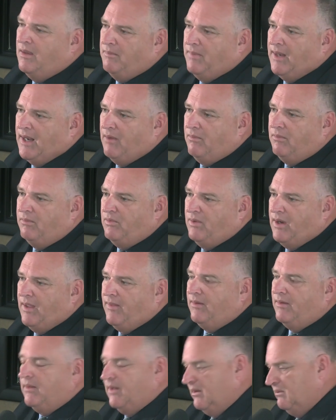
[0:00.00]
But I would
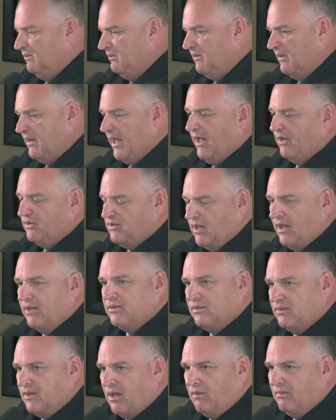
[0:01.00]
rather, and Al
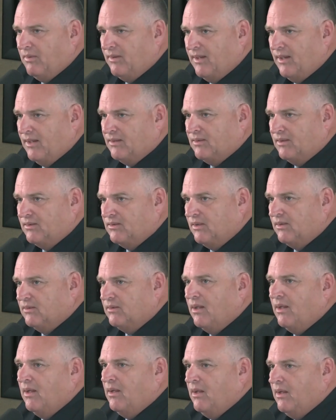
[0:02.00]
Johnson taught me this. He says,
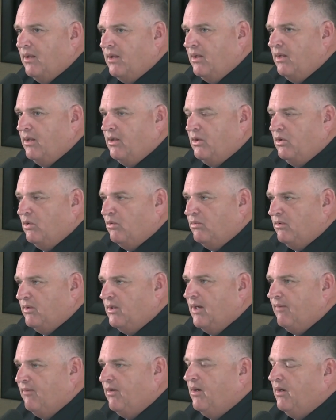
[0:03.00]
you'll
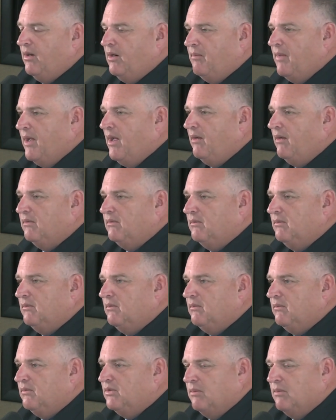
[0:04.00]
never hear about
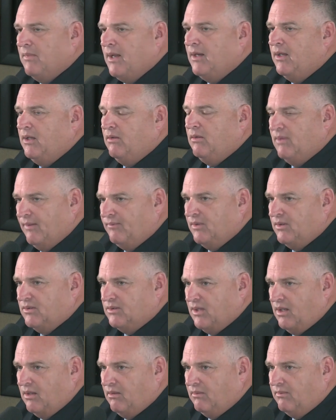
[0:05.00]
somebody you left in
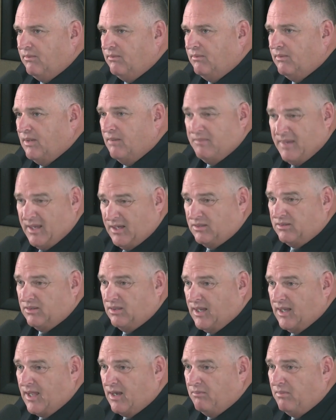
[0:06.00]
jail that might have should
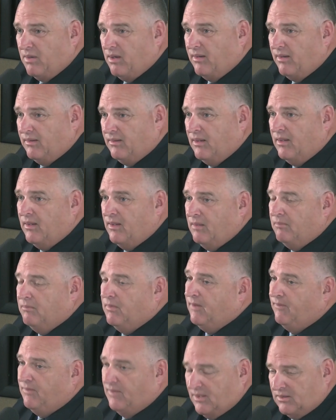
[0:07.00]
have got a bond.
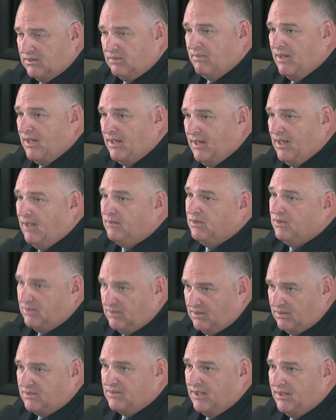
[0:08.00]
But if you let somebody out that
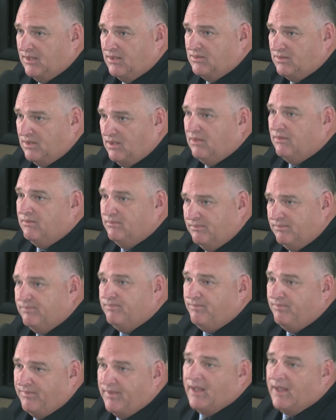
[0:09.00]
should have stayed in jail,
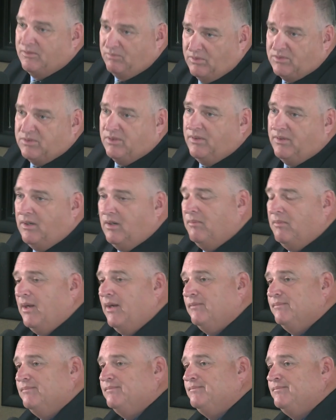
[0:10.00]
that's what you'll hear
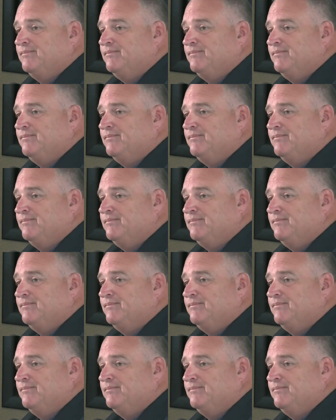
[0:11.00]
about.